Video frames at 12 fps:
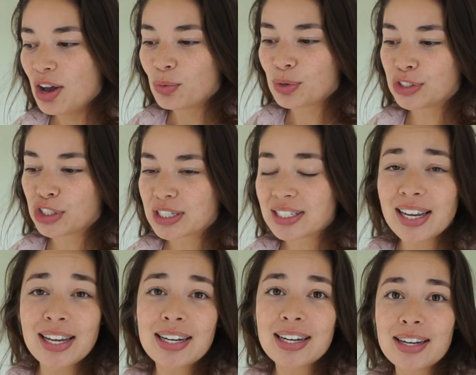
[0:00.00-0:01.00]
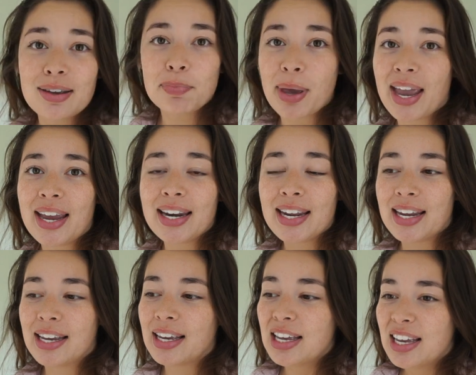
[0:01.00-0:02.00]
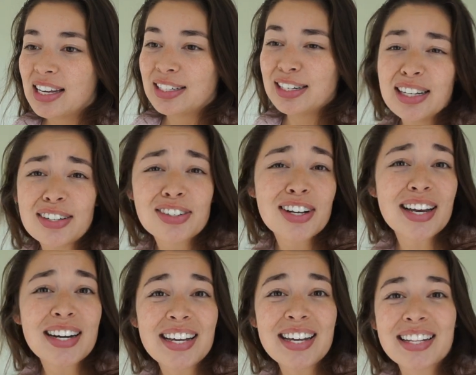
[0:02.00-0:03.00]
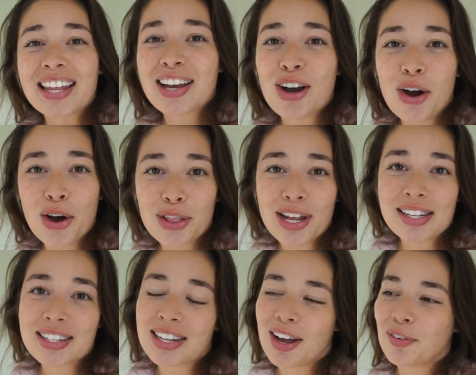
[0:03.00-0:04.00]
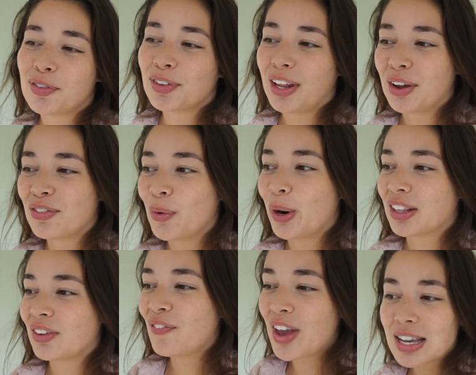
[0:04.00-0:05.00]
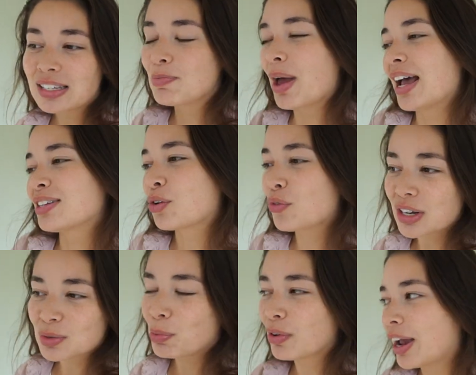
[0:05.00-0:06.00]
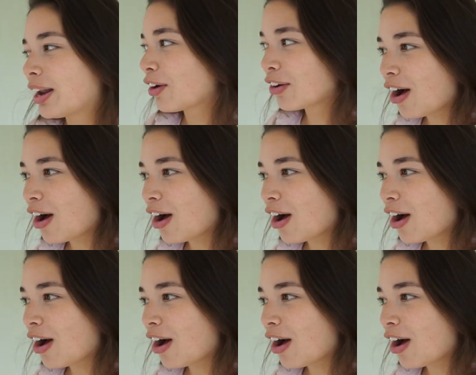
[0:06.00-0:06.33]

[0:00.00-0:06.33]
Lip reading: was just sanding, painting, needle gunning, like all that stuff, like wearing the face mask, respirator,